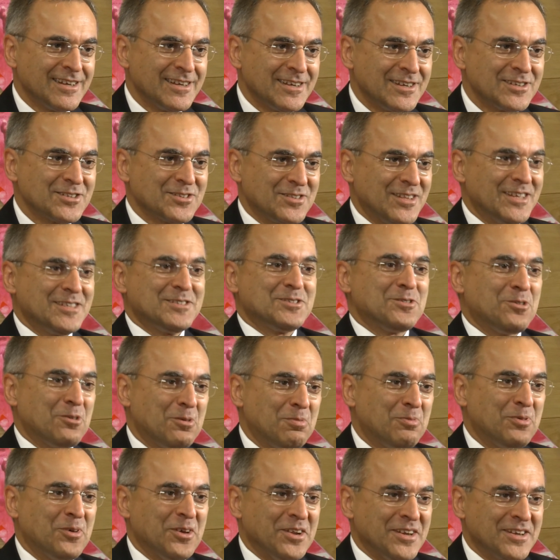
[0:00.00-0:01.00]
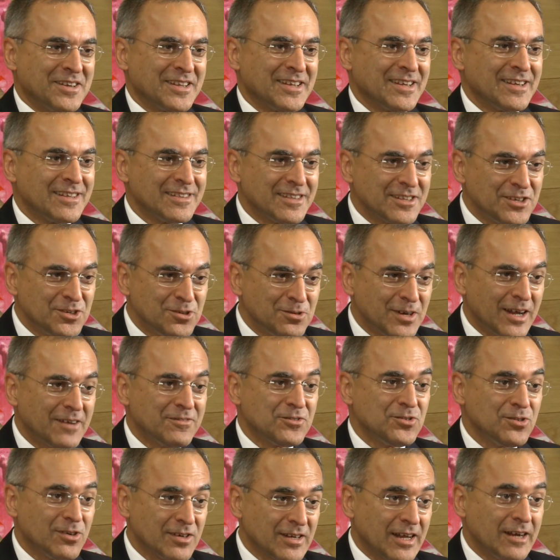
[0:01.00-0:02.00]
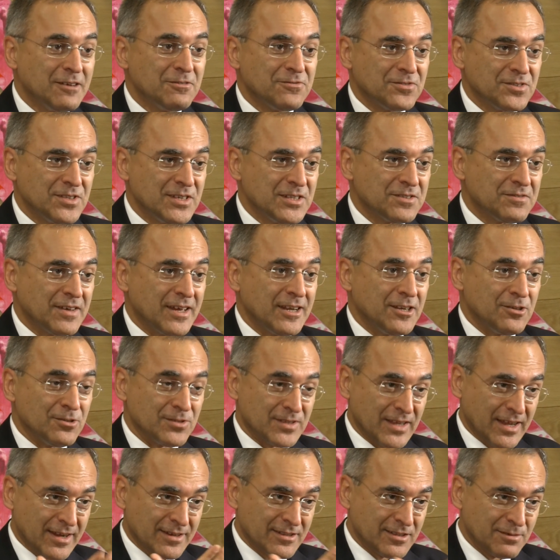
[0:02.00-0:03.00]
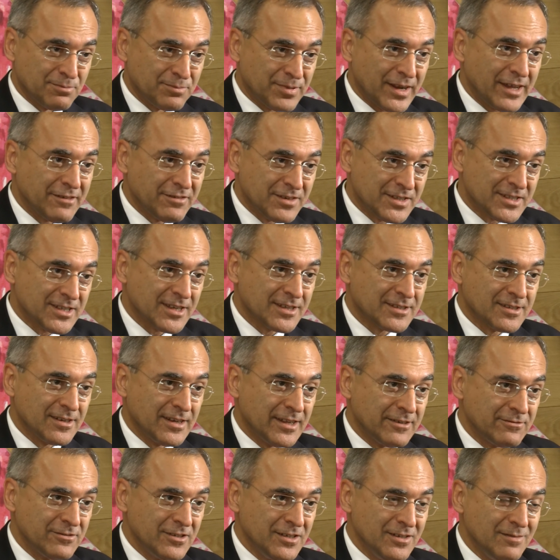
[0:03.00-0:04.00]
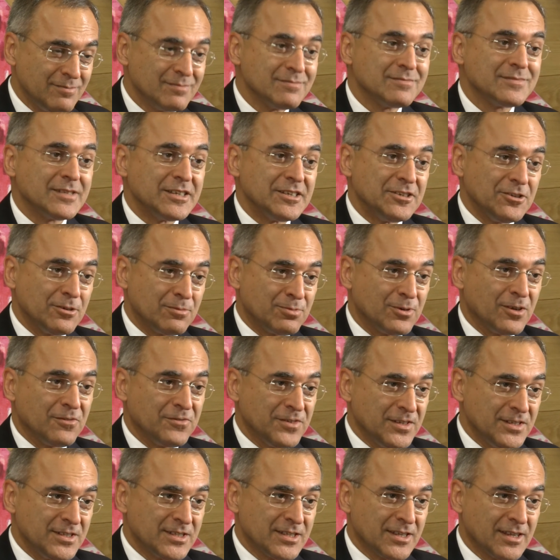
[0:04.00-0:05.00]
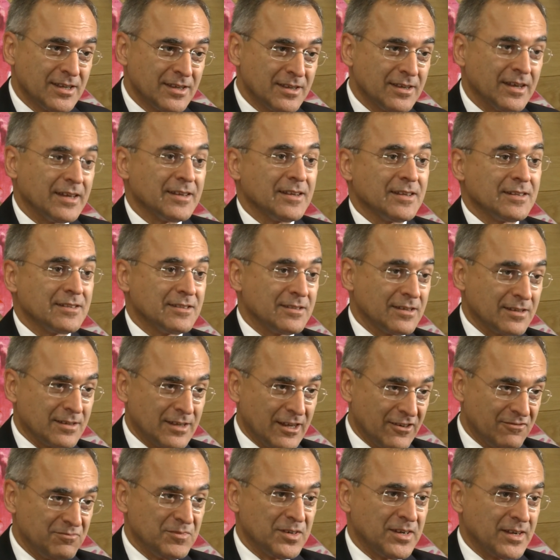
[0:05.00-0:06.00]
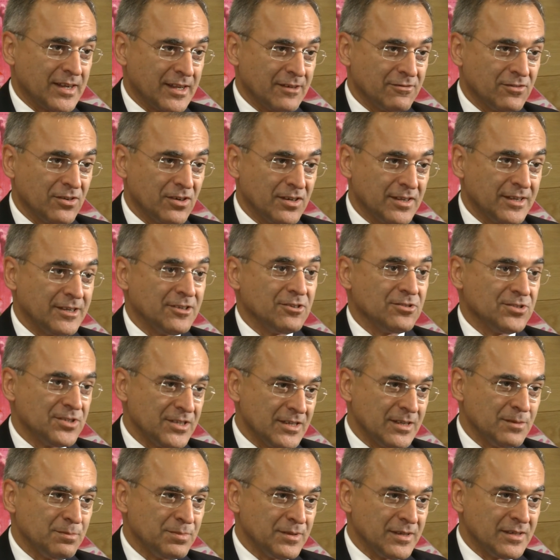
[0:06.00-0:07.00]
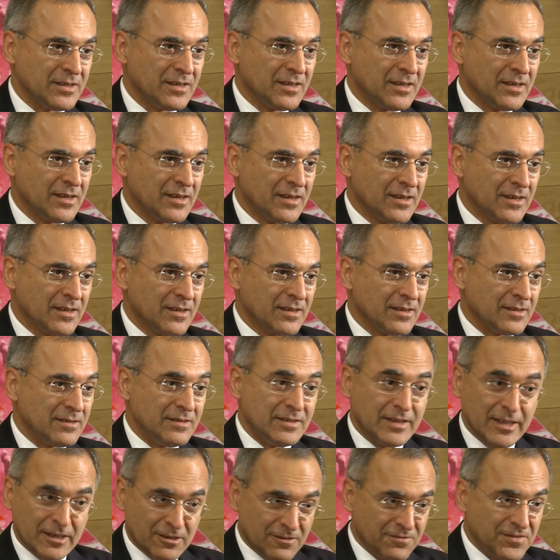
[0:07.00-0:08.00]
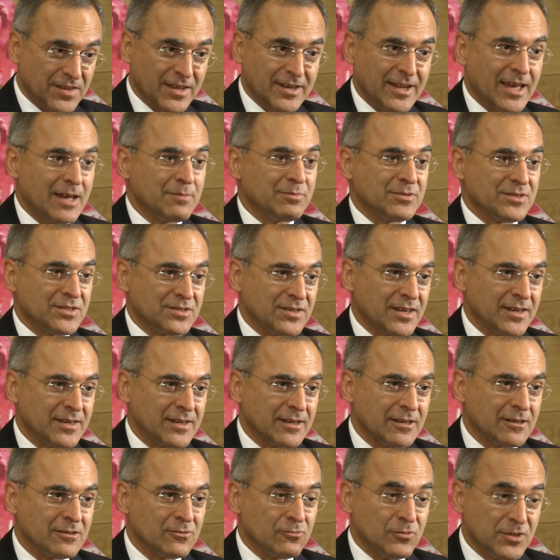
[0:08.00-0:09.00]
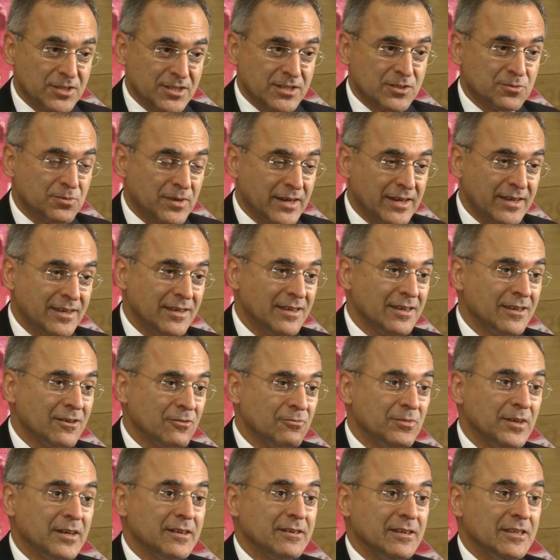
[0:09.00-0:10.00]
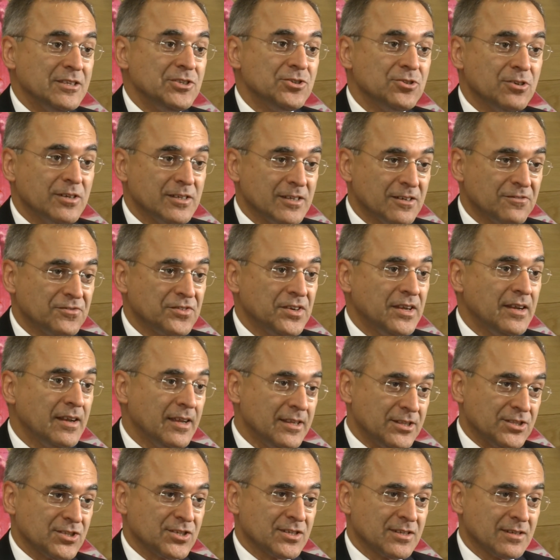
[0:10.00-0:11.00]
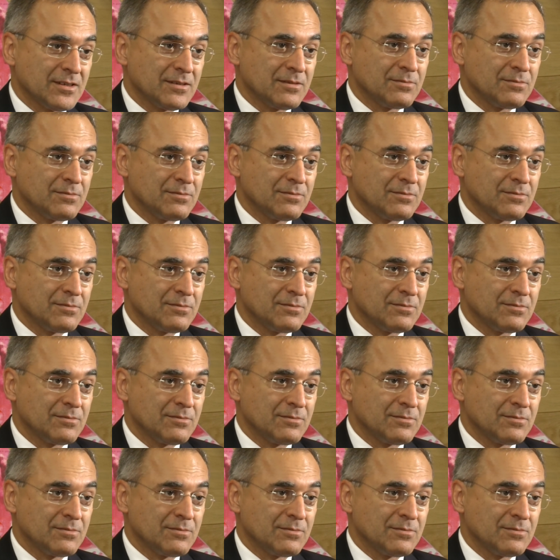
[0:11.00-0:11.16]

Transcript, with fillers: So that's the whole point, that you have to account for these values at the private sector level in your profits and at the government level in your GDP. None of that happens right now, which is why we are enjoying a free lunch.